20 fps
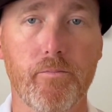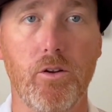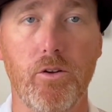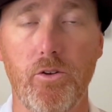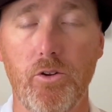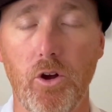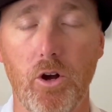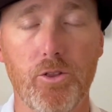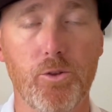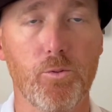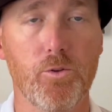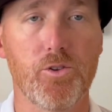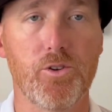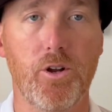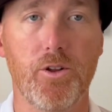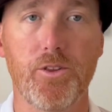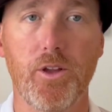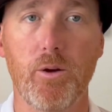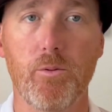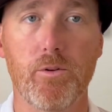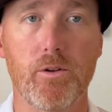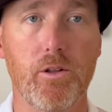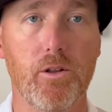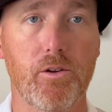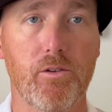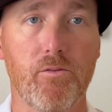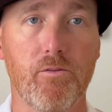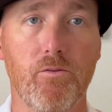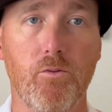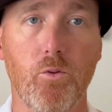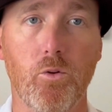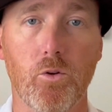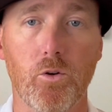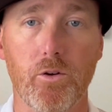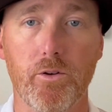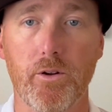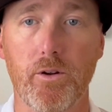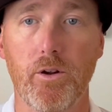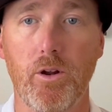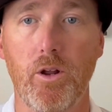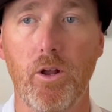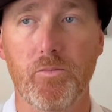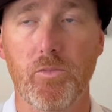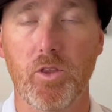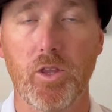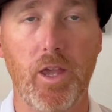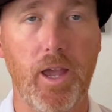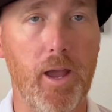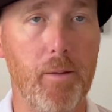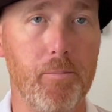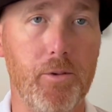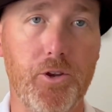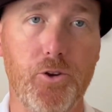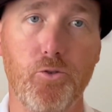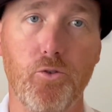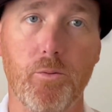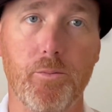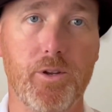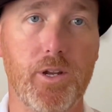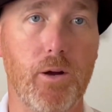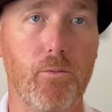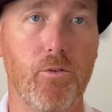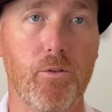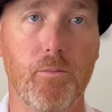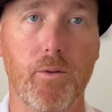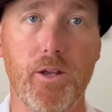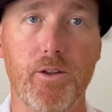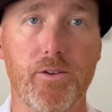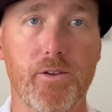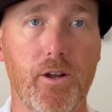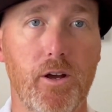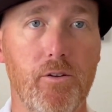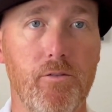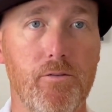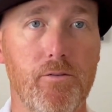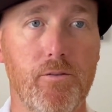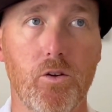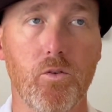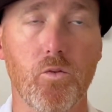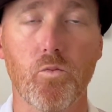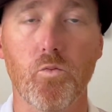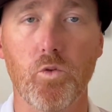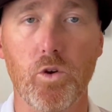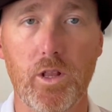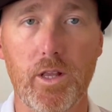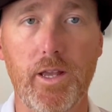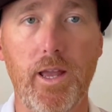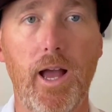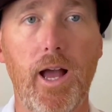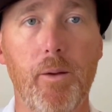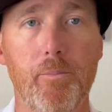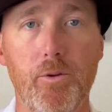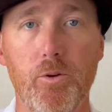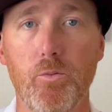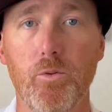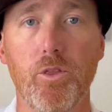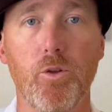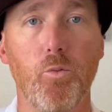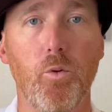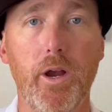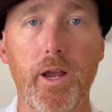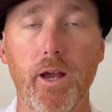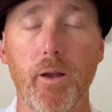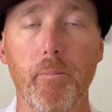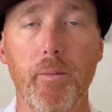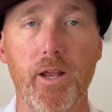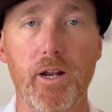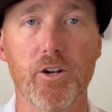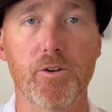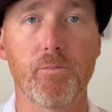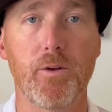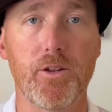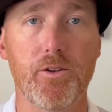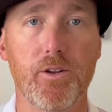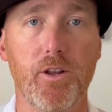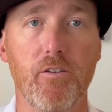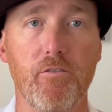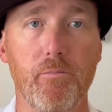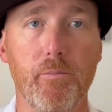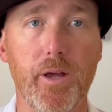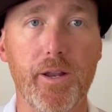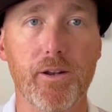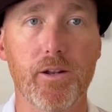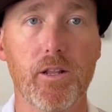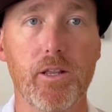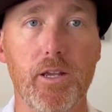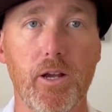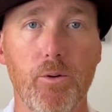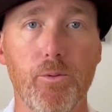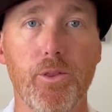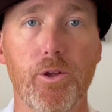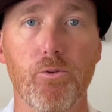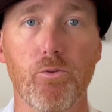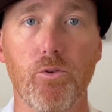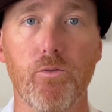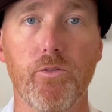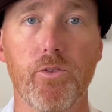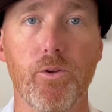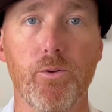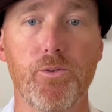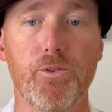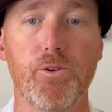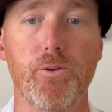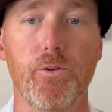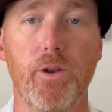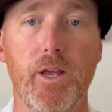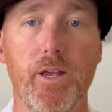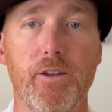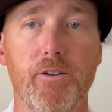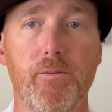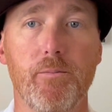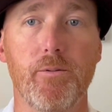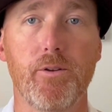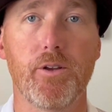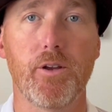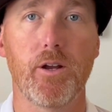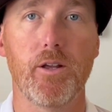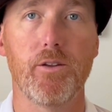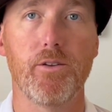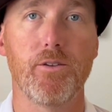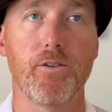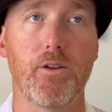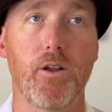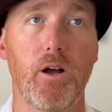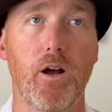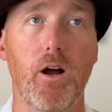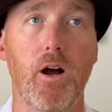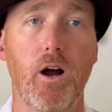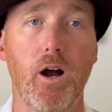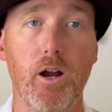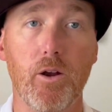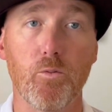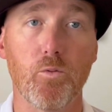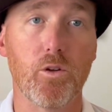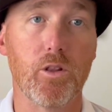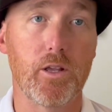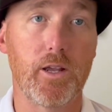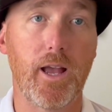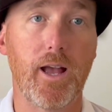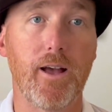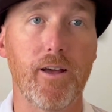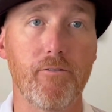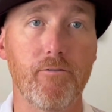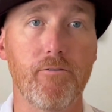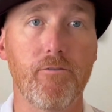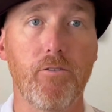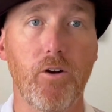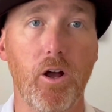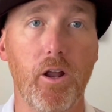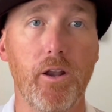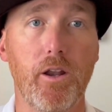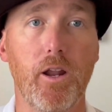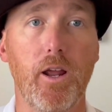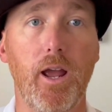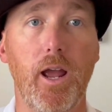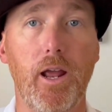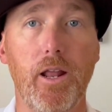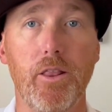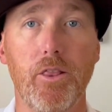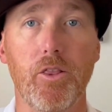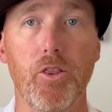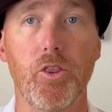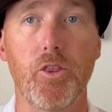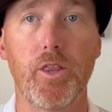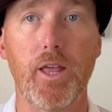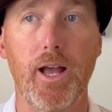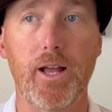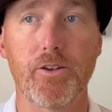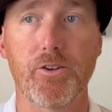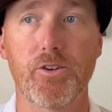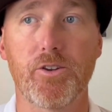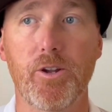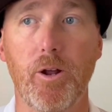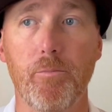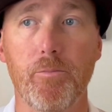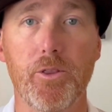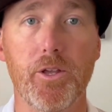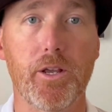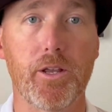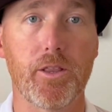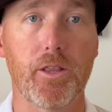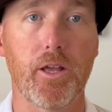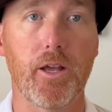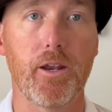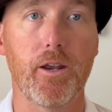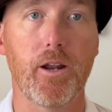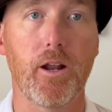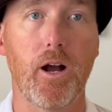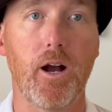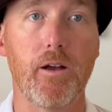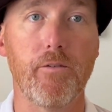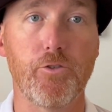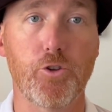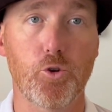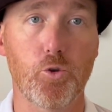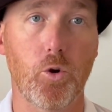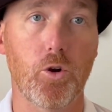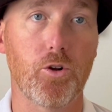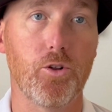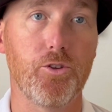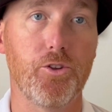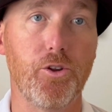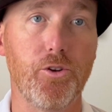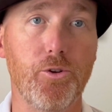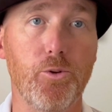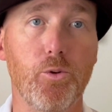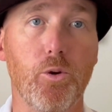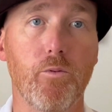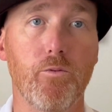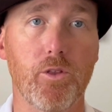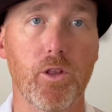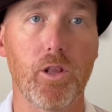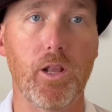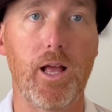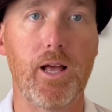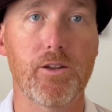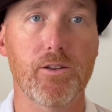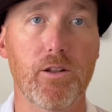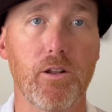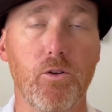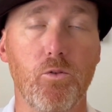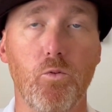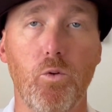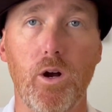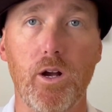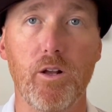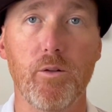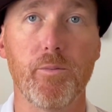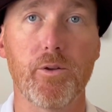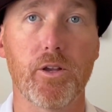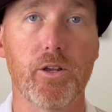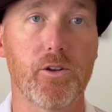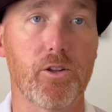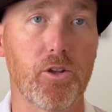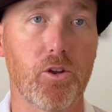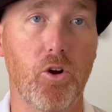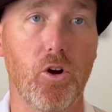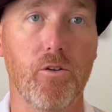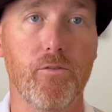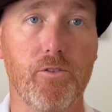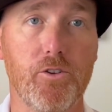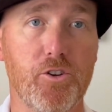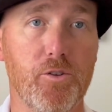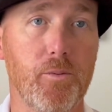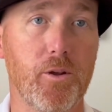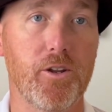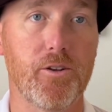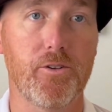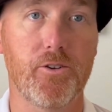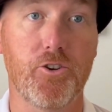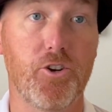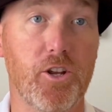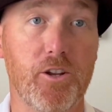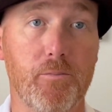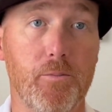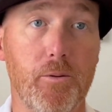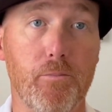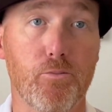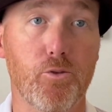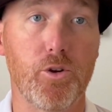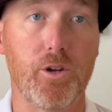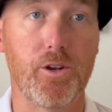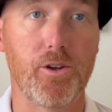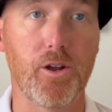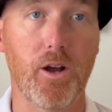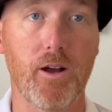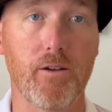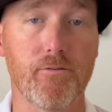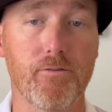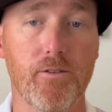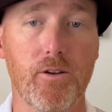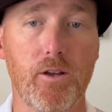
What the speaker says: Not the result I was looking for. Can't be too upset with myself. Really happy with the way I managed myself mentally out there over those 2 days, because I really had fun, and that's something that I've struggled to do over the last little while because the golf has just been pretty tough.